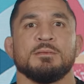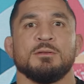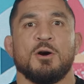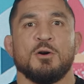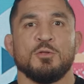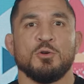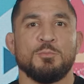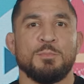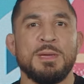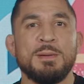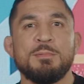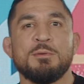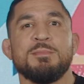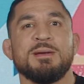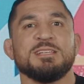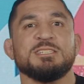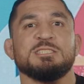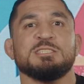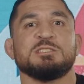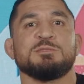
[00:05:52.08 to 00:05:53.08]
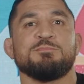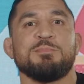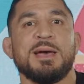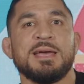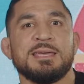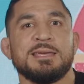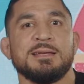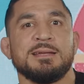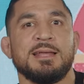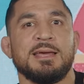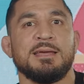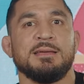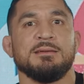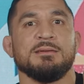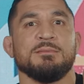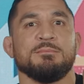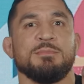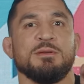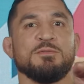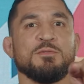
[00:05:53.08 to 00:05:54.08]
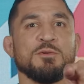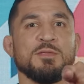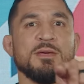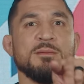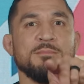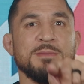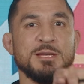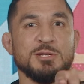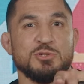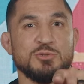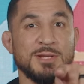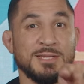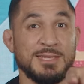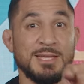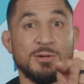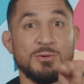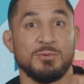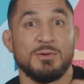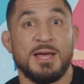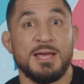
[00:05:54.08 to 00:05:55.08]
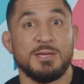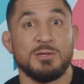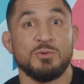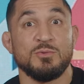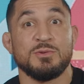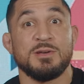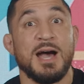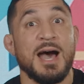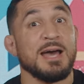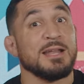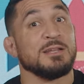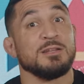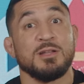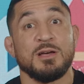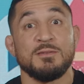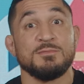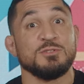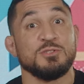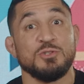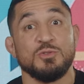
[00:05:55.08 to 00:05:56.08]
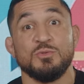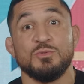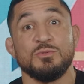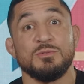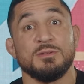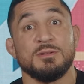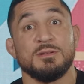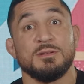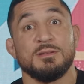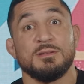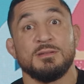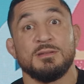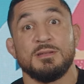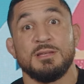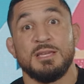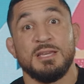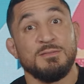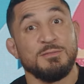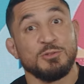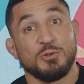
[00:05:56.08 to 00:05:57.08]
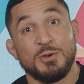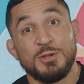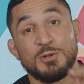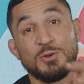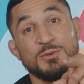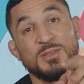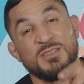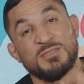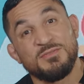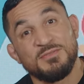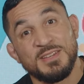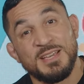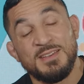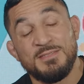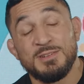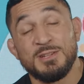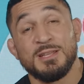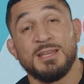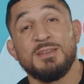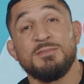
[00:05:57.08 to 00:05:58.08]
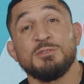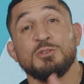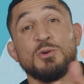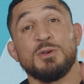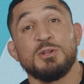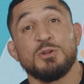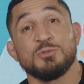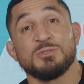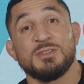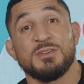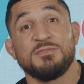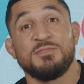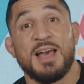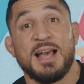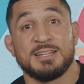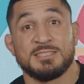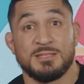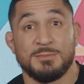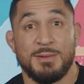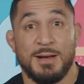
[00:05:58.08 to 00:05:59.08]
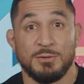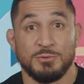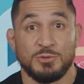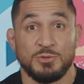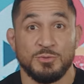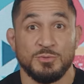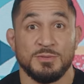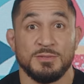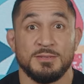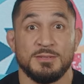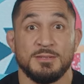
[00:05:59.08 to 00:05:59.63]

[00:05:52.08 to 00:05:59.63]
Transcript: Although people may speculate before they meet you that they don't like you, God loves you even though he knows the, even, even though he knows the facts about you.